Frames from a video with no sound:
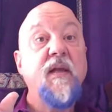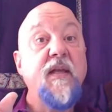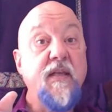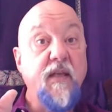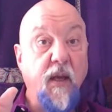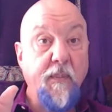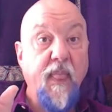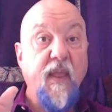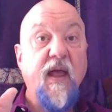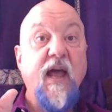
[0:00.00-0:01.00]
Yep,
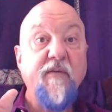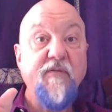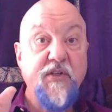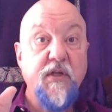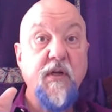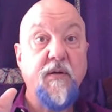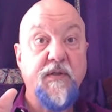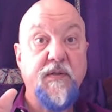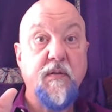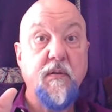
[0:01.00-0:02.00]
haven't you noticed?